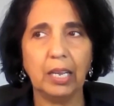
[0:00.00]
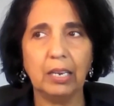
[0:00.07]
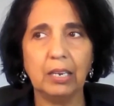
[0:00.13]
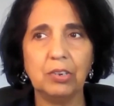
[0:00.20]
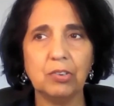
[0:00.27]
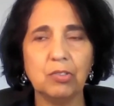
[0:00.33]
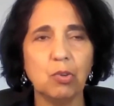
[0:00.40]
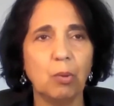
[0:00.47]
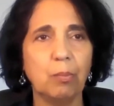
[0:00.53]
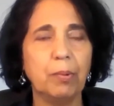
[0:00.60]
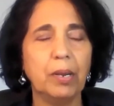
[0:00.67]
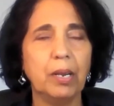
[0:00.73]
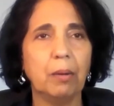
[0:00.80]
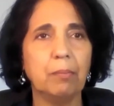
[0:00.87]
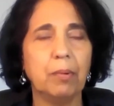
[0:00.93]
and it just
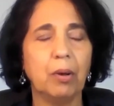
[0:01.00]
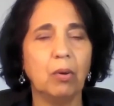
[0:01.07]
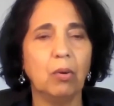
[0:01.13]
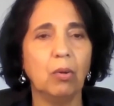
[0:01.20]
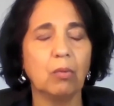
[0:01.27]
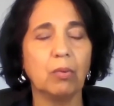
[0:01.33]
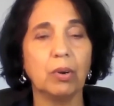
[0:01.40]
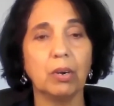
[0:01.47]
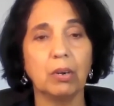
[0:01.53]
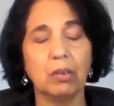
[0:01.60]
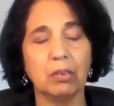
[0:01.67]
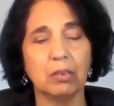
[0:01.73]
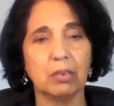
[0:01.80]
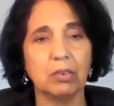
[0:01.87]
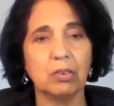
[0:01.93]
opened up a whole
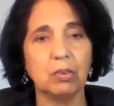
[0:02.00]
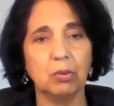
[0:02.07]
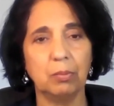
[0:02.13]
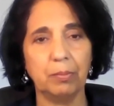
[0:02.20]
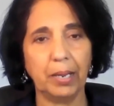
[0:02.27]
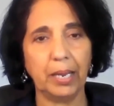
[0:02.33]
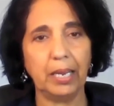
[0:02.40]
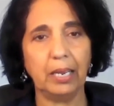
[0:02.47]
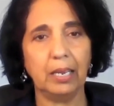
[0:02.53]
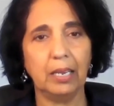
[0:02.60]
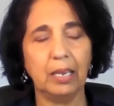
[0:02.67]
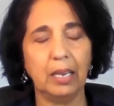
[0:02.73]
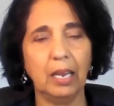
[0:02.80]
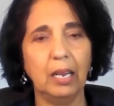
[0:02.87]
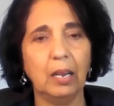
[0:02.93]
world to me
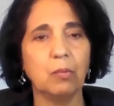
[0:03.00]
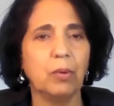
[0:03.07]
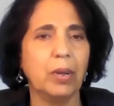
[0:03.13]
in a hmm.